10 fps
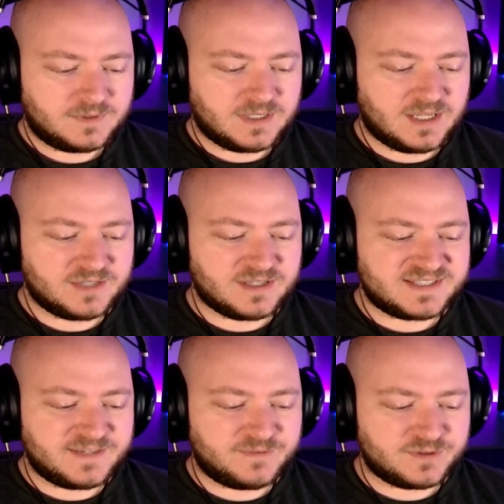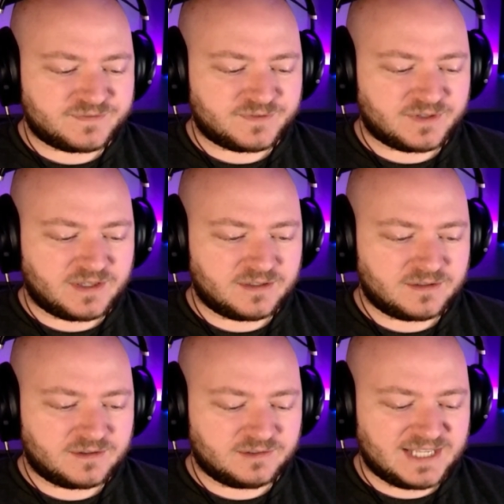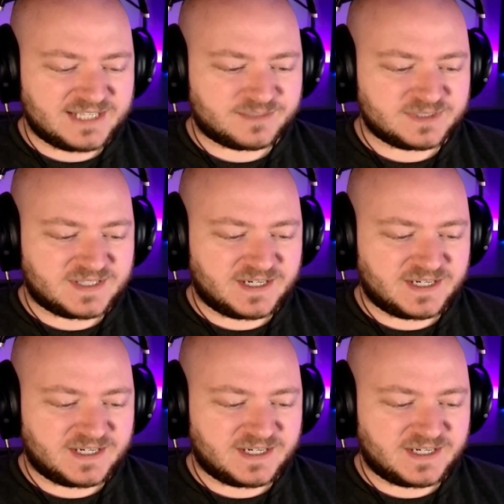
I'll save those for the last ones that I